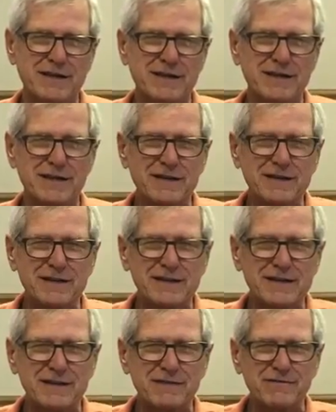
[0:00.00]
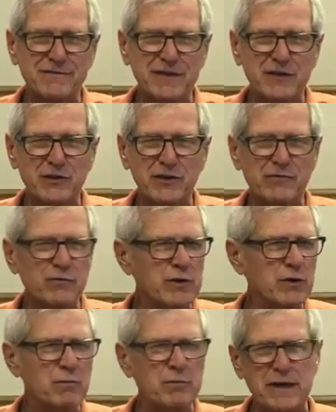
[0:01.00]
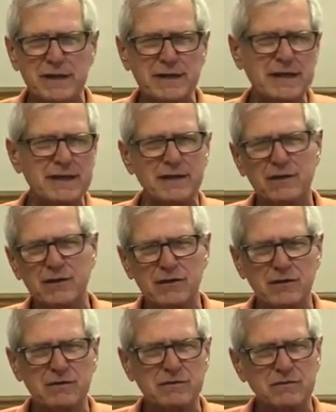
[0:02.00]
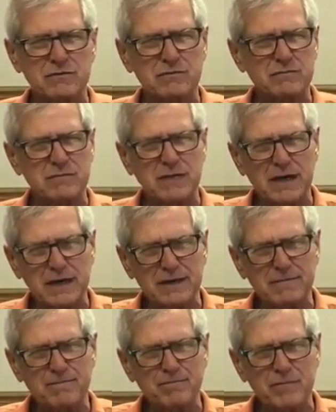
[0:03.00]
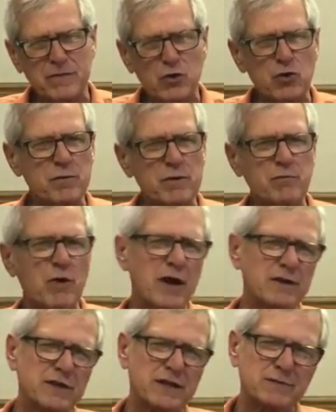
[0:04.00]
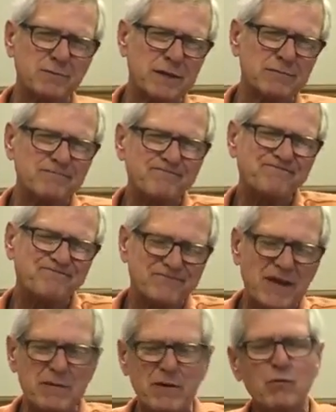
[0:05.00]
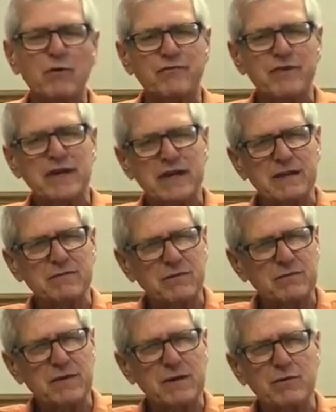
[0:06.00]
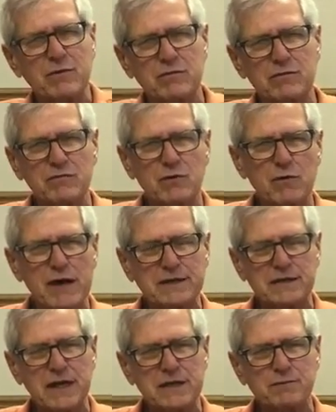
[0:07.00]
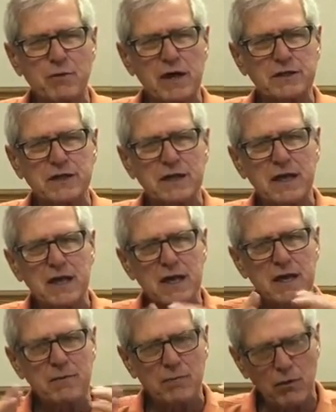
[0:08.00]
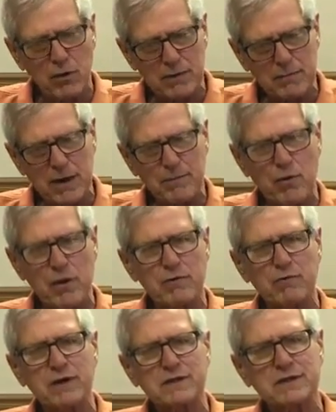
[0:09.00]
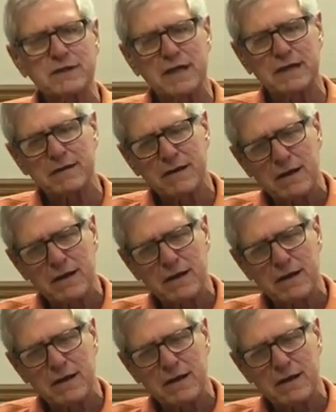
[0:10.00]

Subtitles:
a field of real big deal urban projects, but maybe we'll fit in, maybe we'll, the right size project. But what my point was that